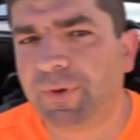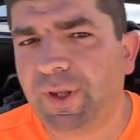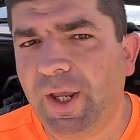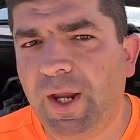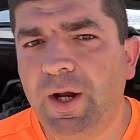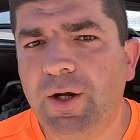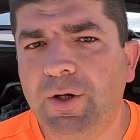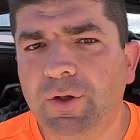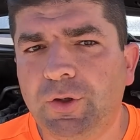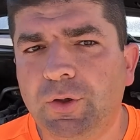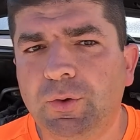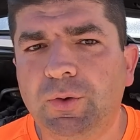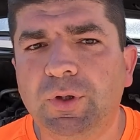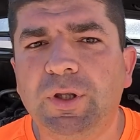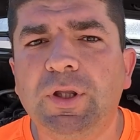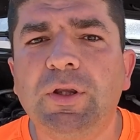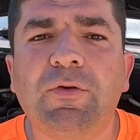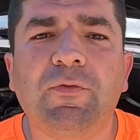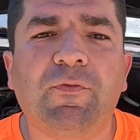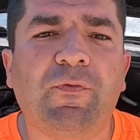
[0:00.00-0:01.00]
there, you
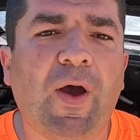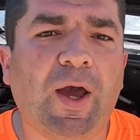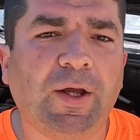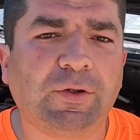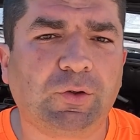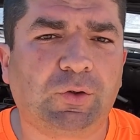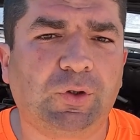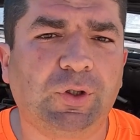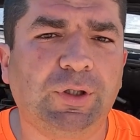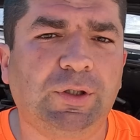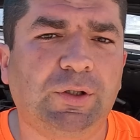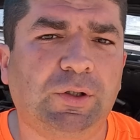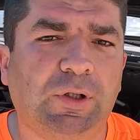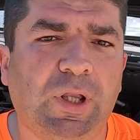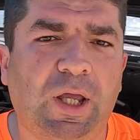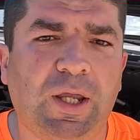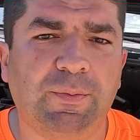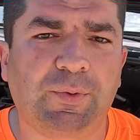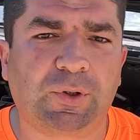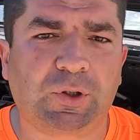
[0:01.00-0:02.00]
need to factor in the
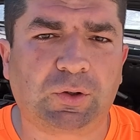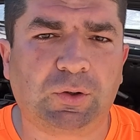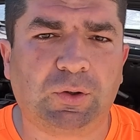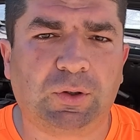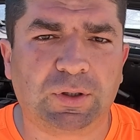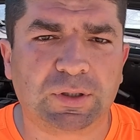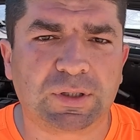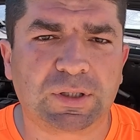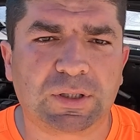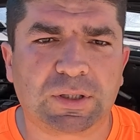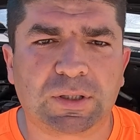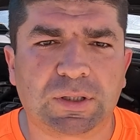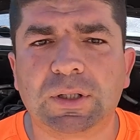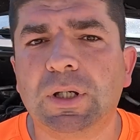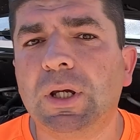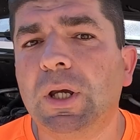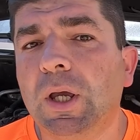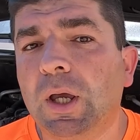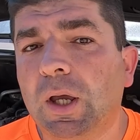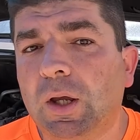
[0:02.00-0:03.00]
labor costs.
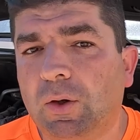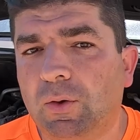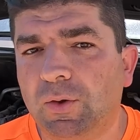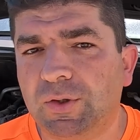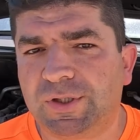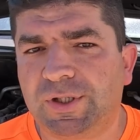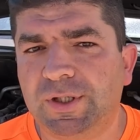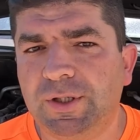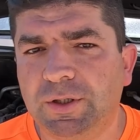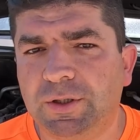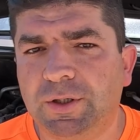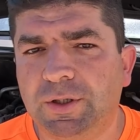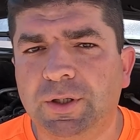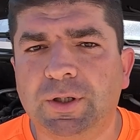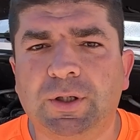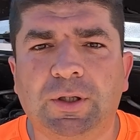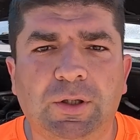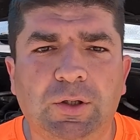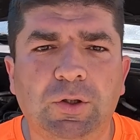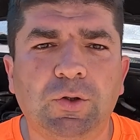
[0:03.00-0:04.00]

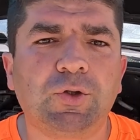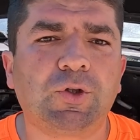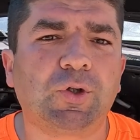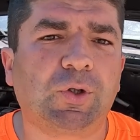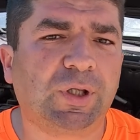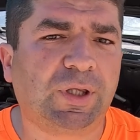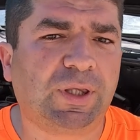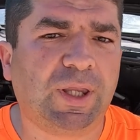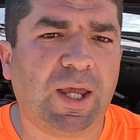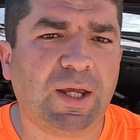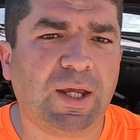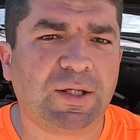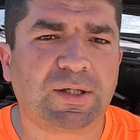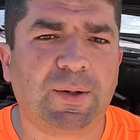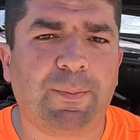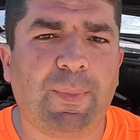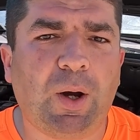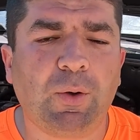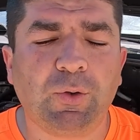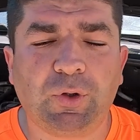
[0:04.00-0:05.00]
Considering it usually takes
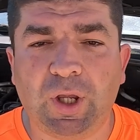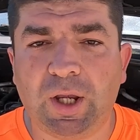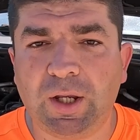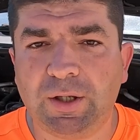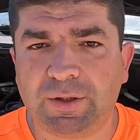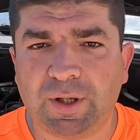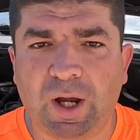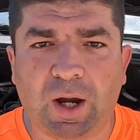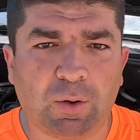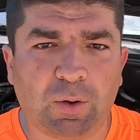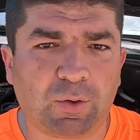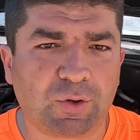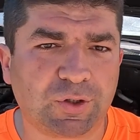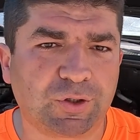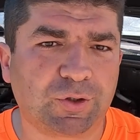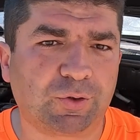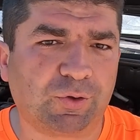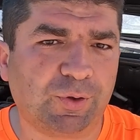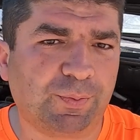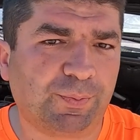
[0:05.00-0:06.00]
about 8 hours
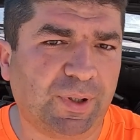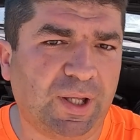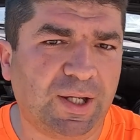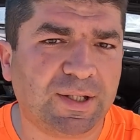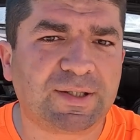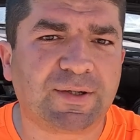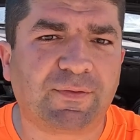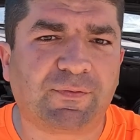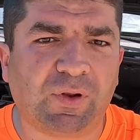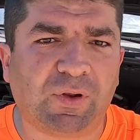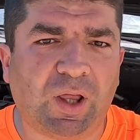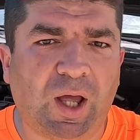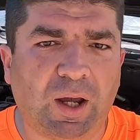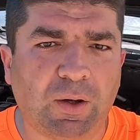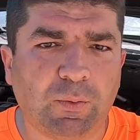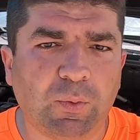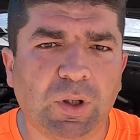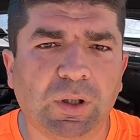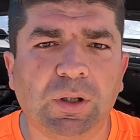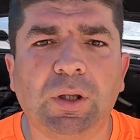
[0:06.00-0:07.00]
to replace a
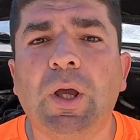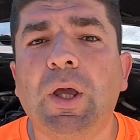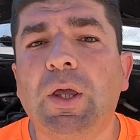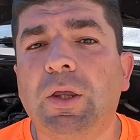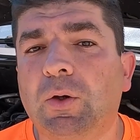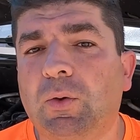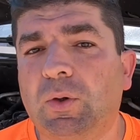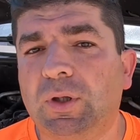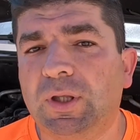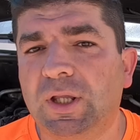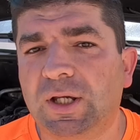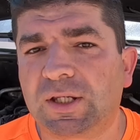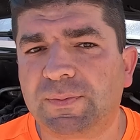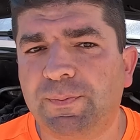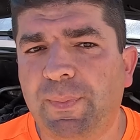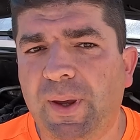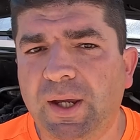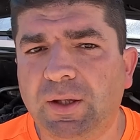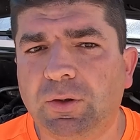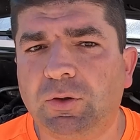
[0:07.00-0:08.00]
flywheel, you can
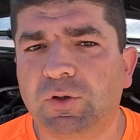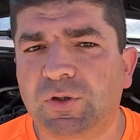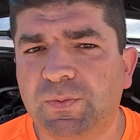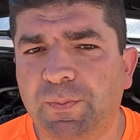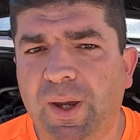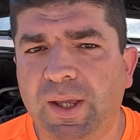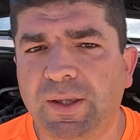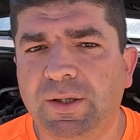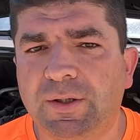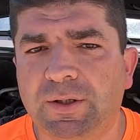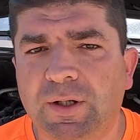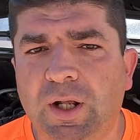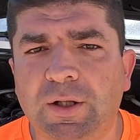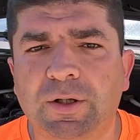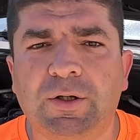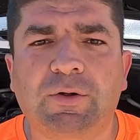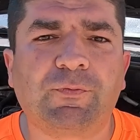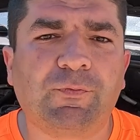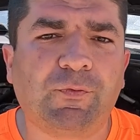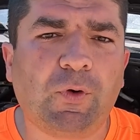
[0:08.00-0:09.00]
expect to spend
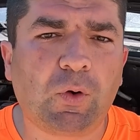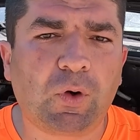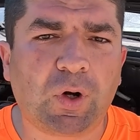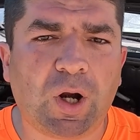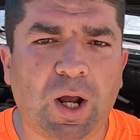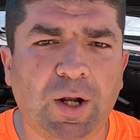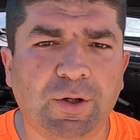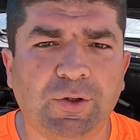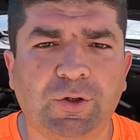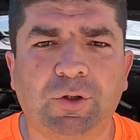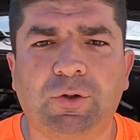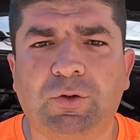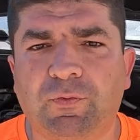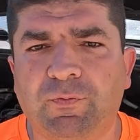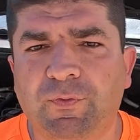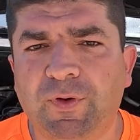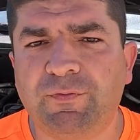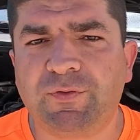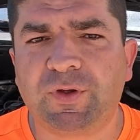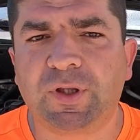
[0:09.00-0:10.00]
another $400 to
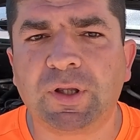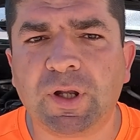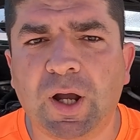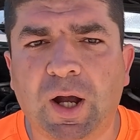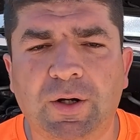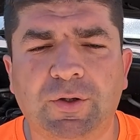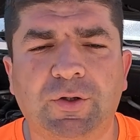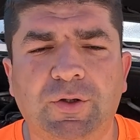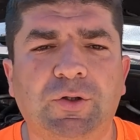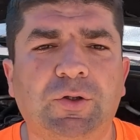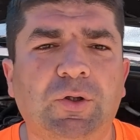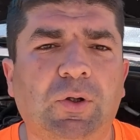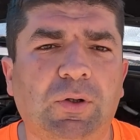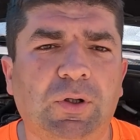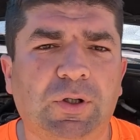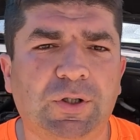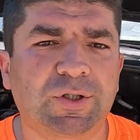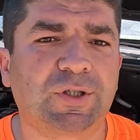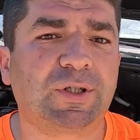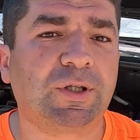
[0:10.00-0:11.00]

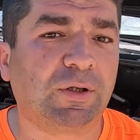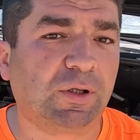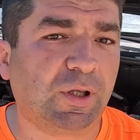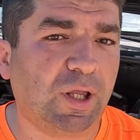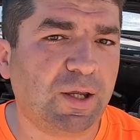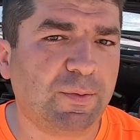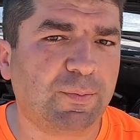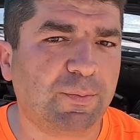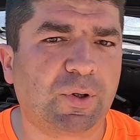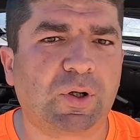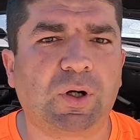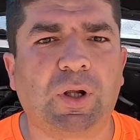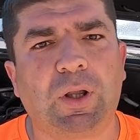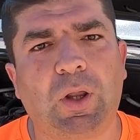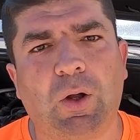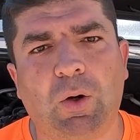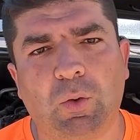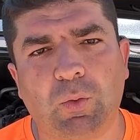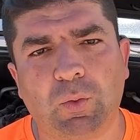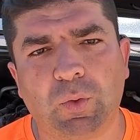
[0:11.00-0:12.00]
$1,500 in labor
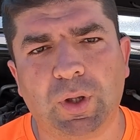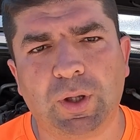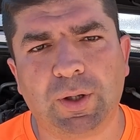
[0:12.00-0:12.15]
alone.